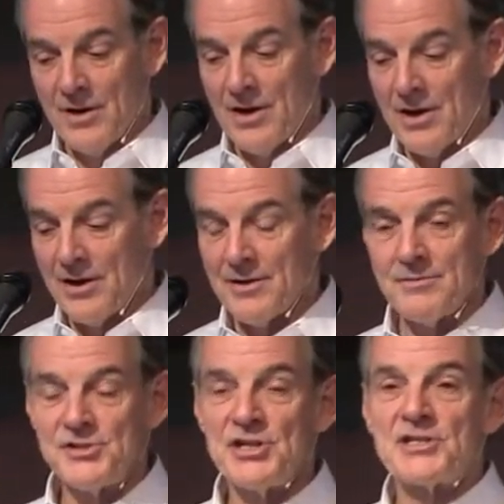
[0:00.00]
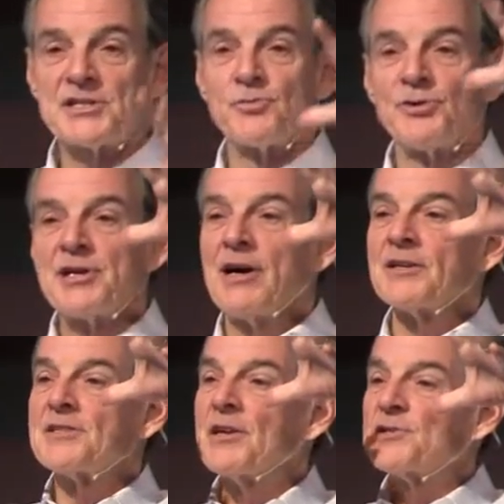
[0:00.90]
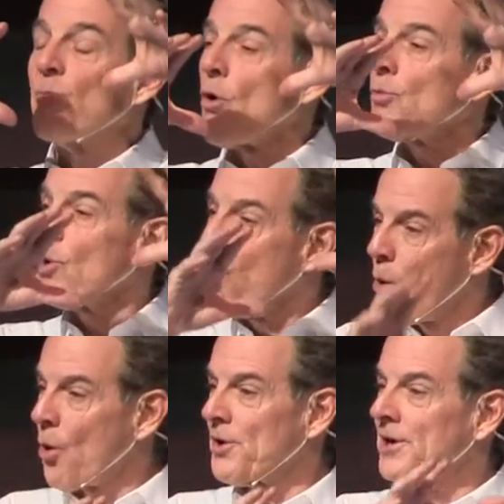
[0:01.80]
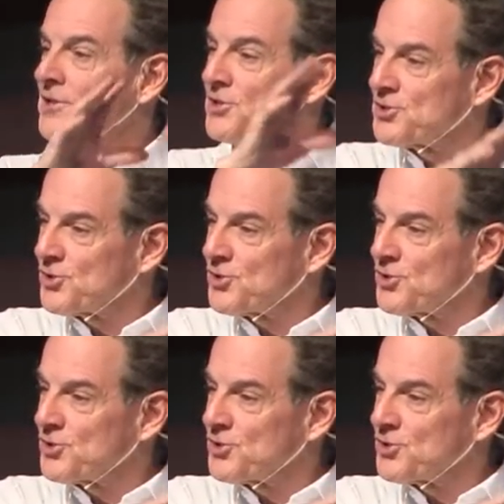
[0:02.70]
Uh, Jesus will tell us that it's more rewarding to